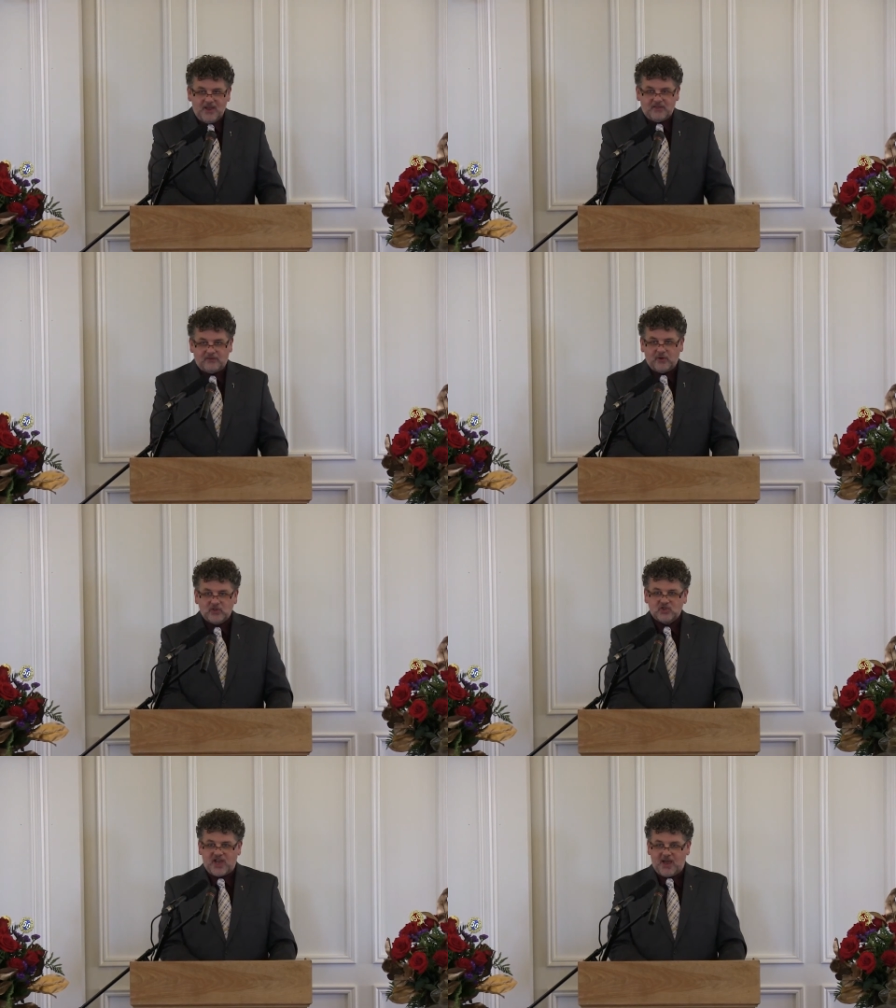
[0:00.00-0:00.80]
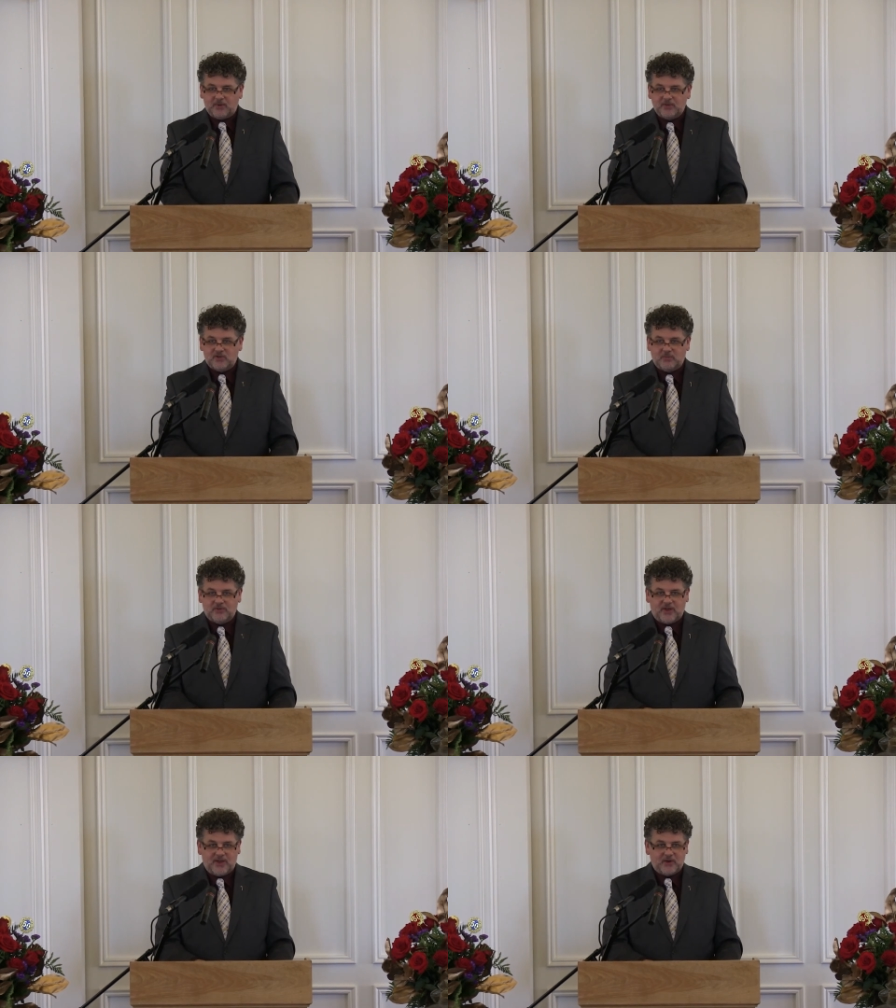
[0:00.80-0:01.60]
the first chaplain to
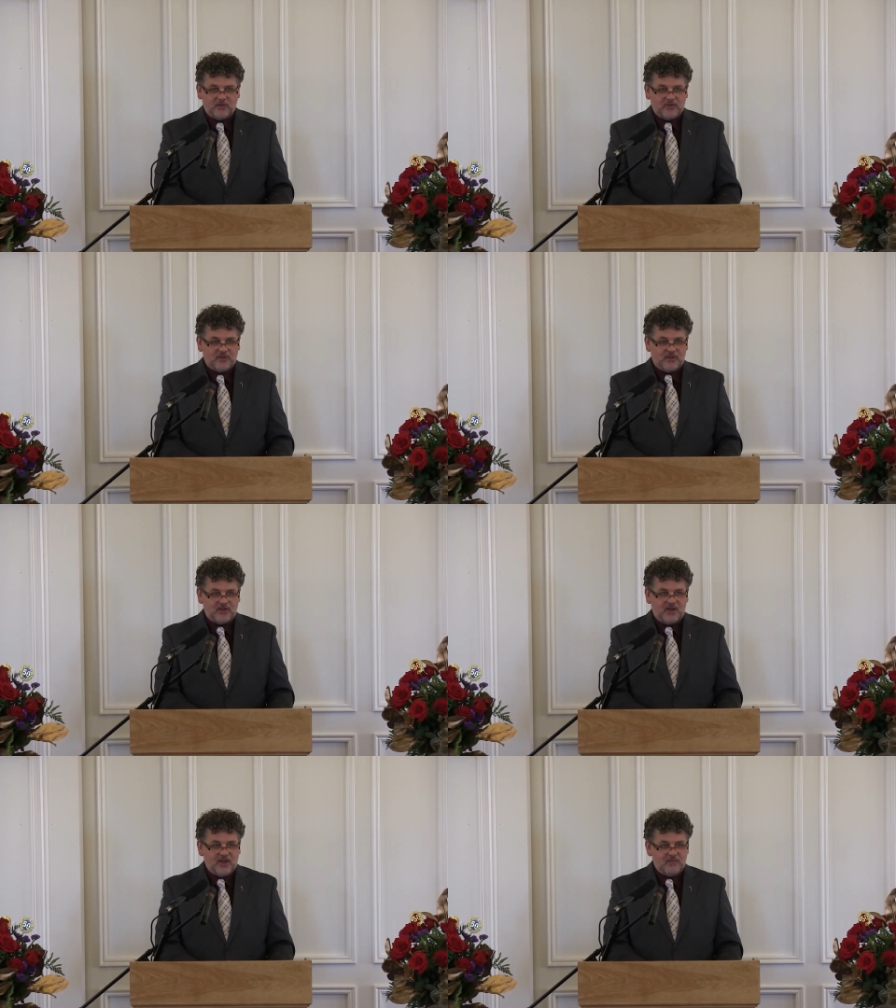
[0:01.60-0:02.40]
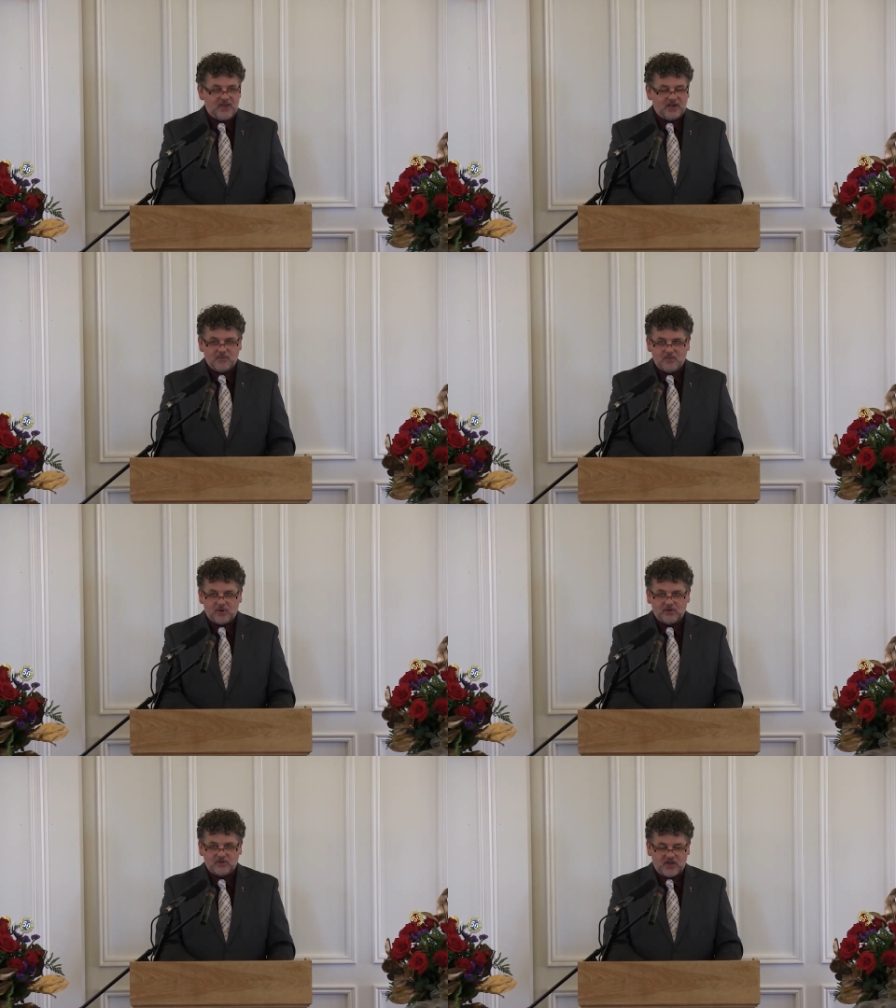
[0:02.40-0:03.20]
preside over the Manning
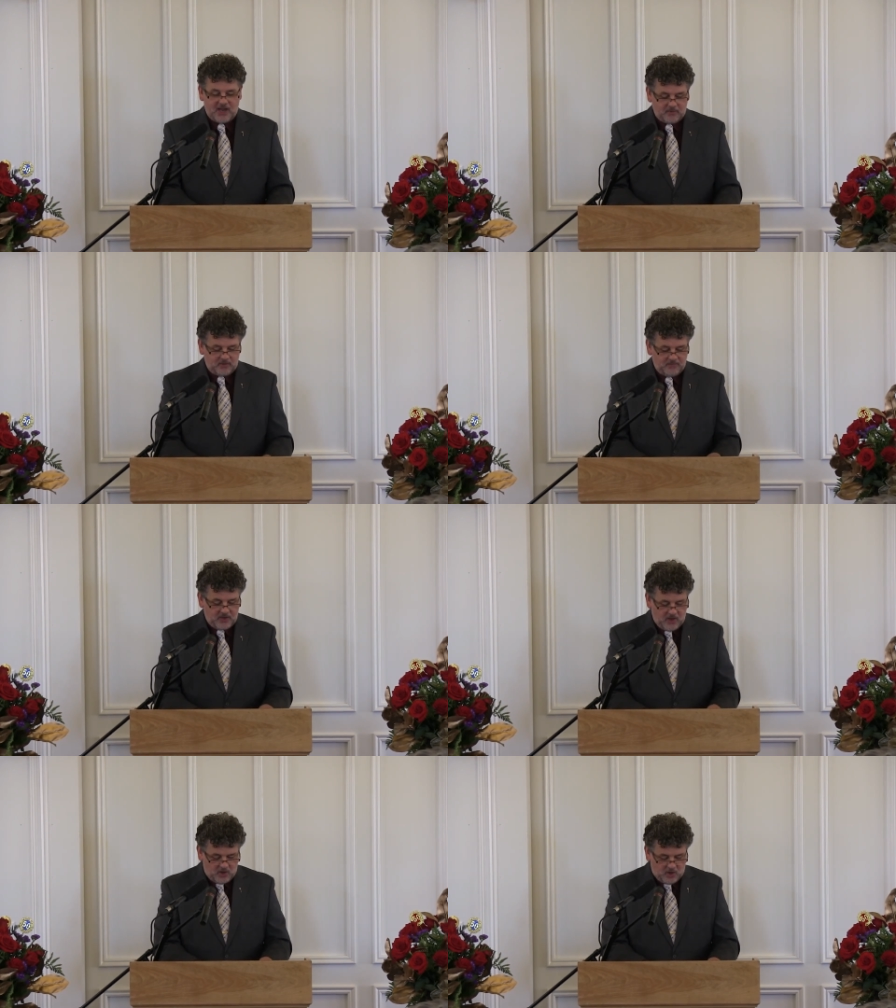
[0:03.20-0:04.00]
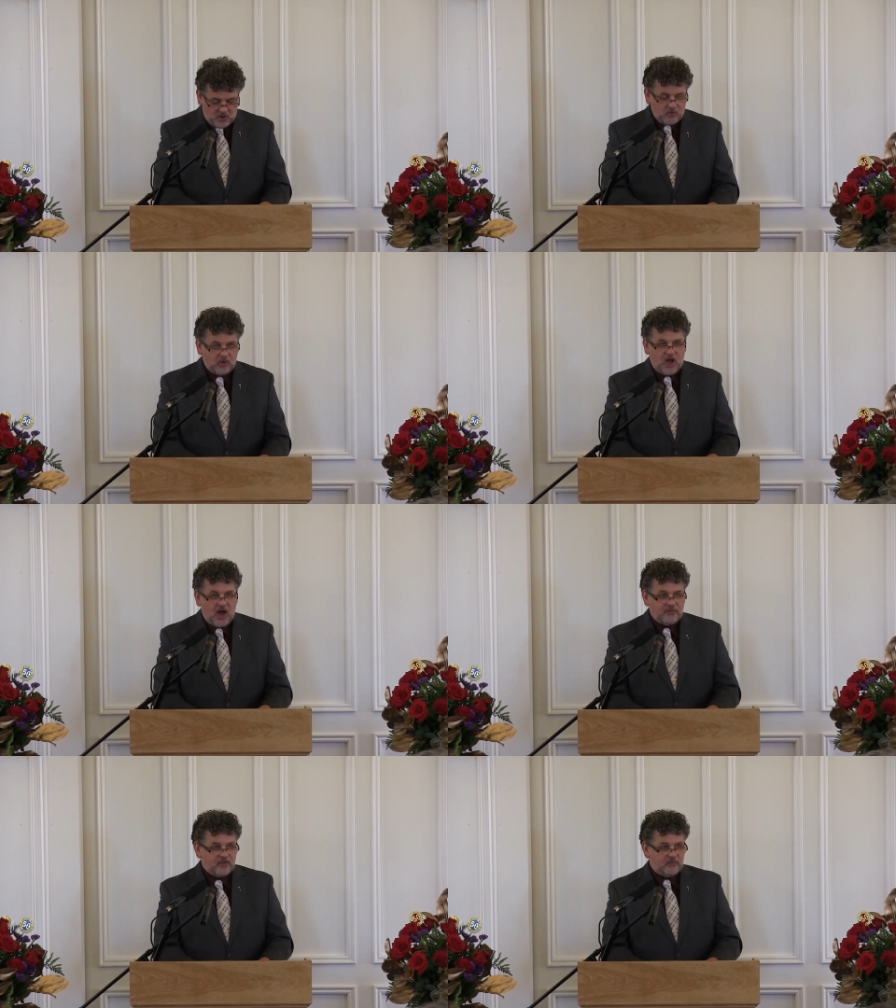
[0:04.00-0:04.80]
Memorial Chapel, who will
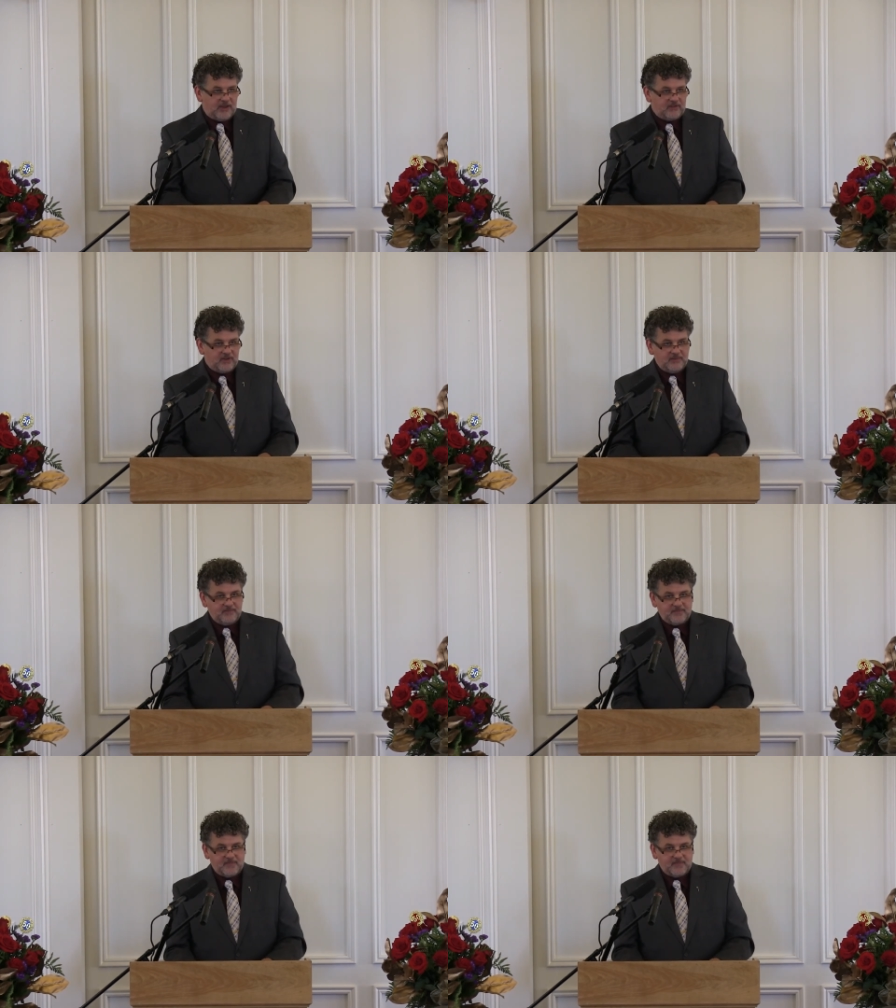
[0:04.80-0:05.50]
offer the blessing.